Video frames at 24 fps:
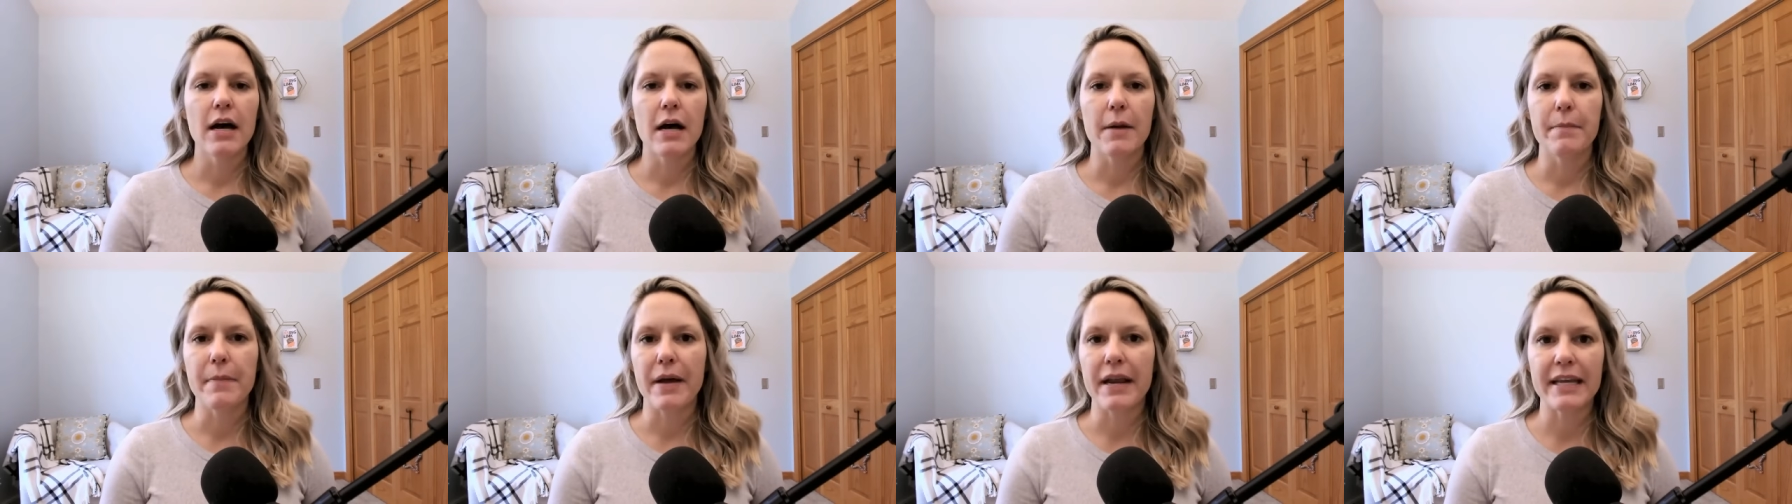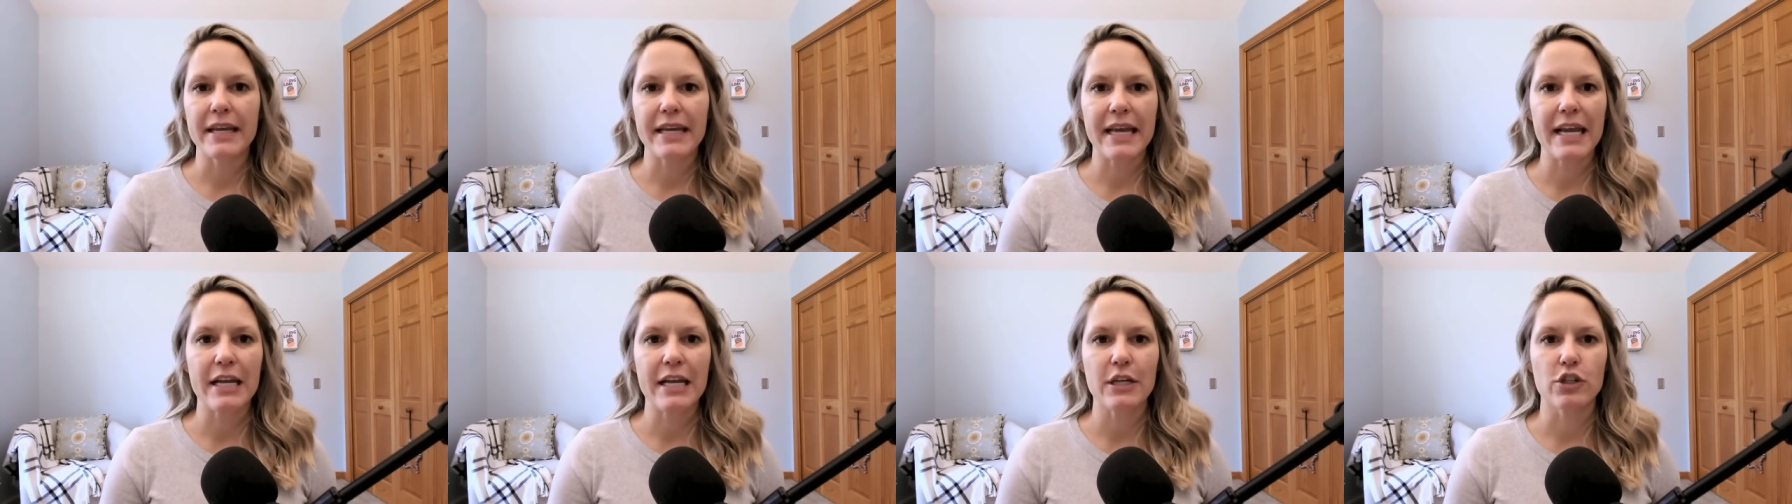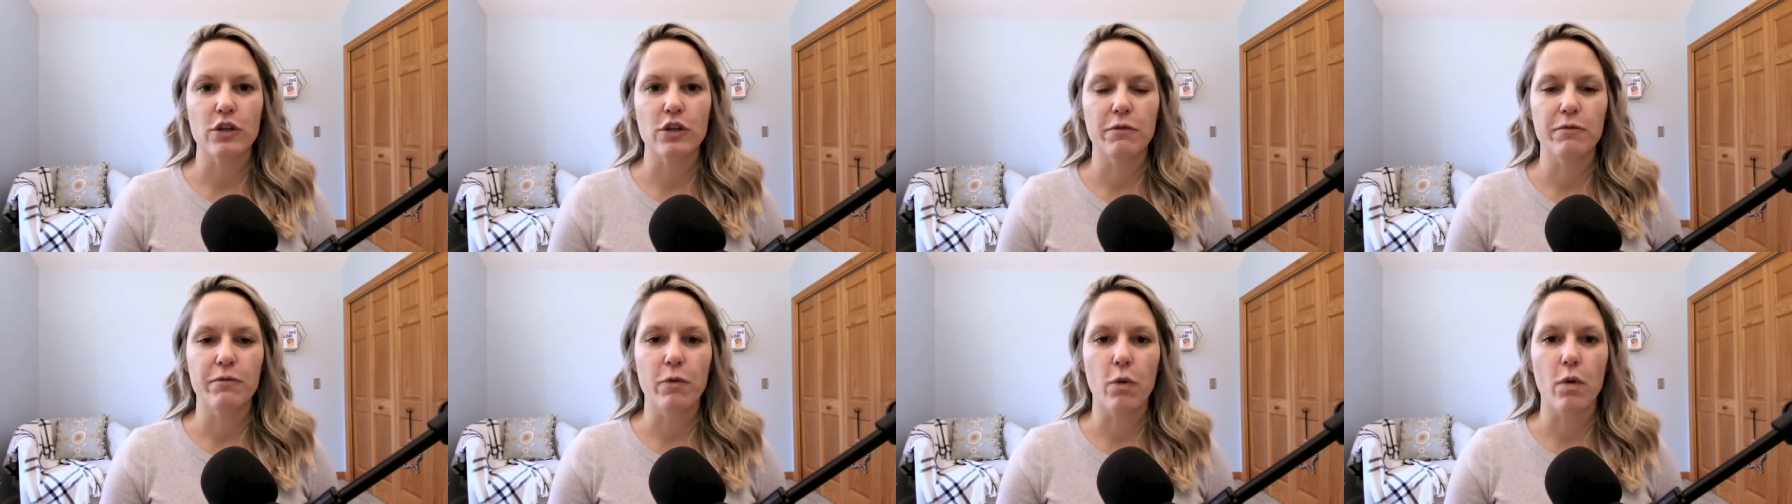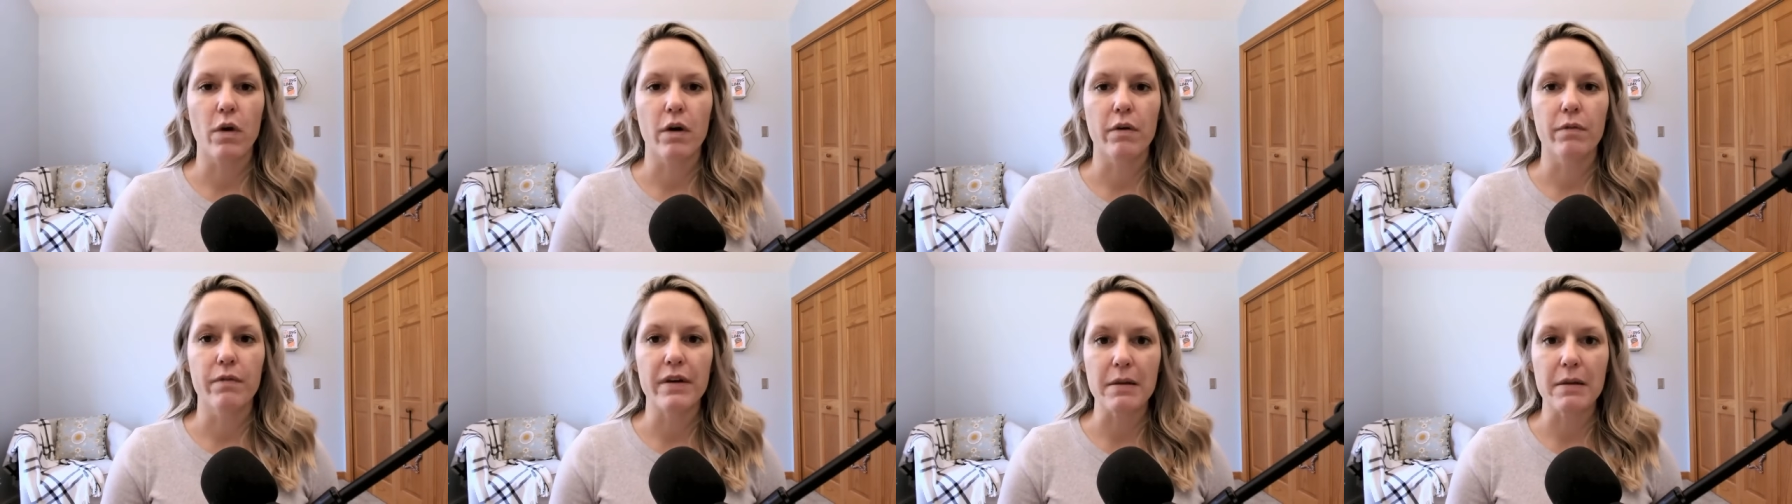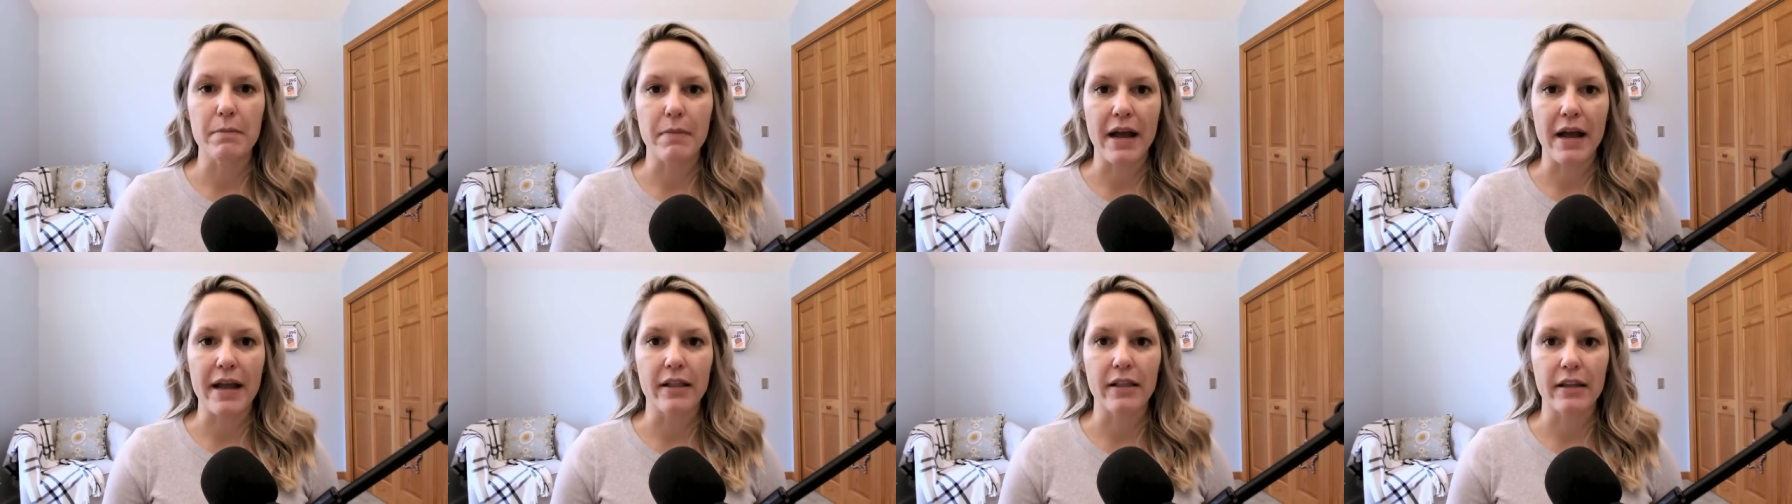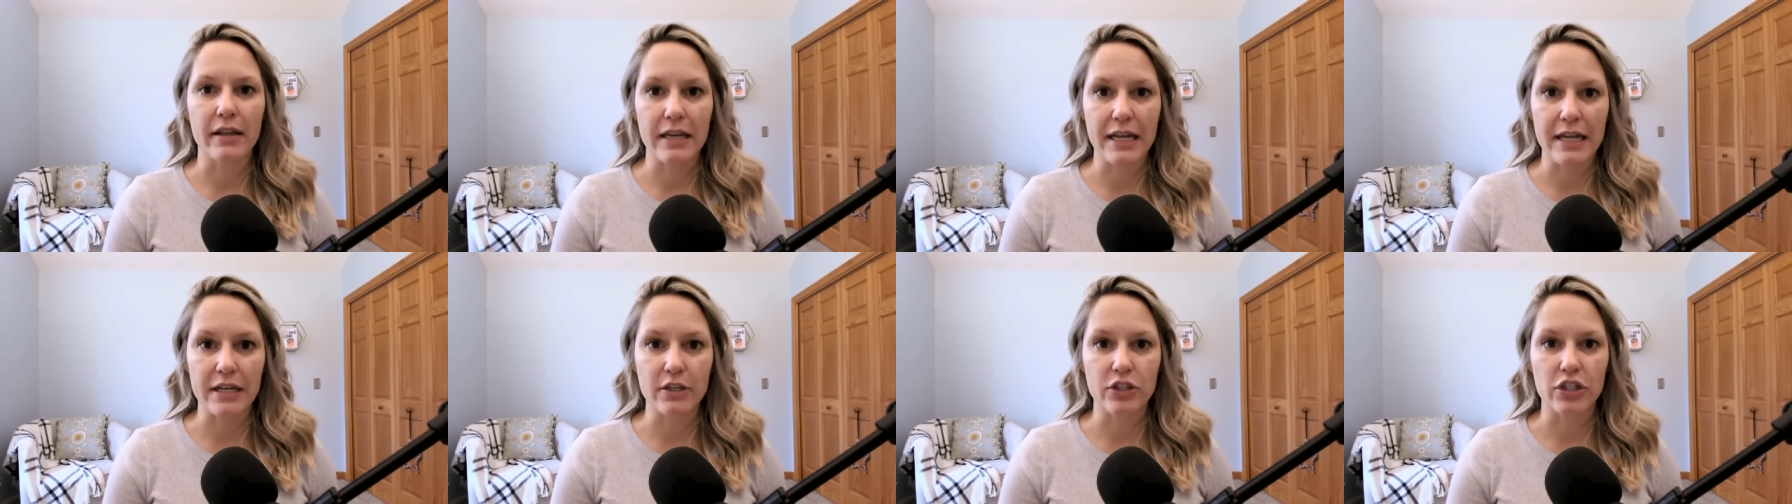a medication for
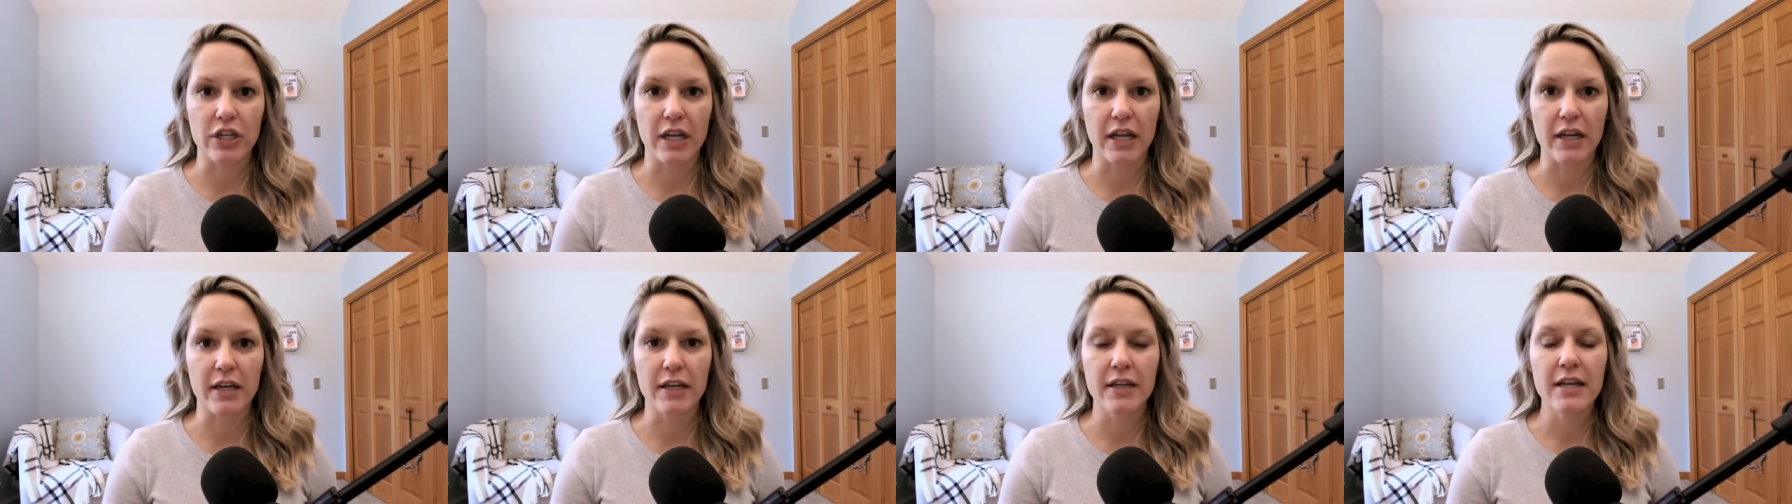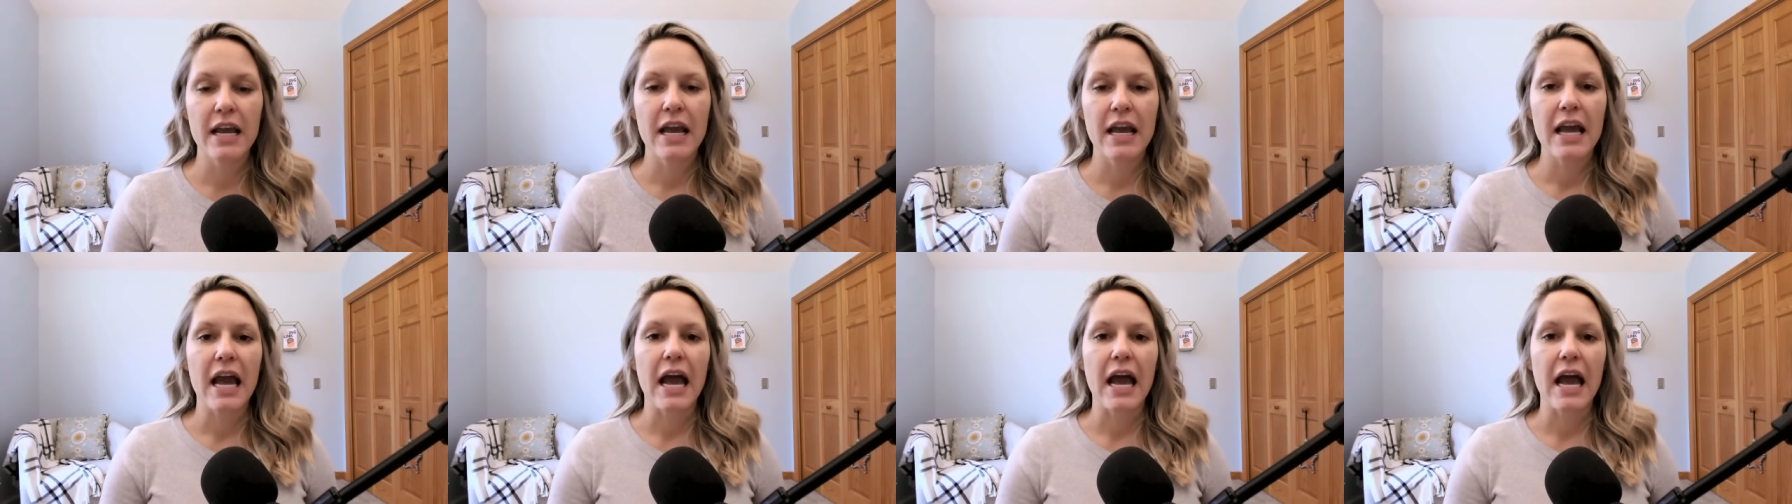remyelination,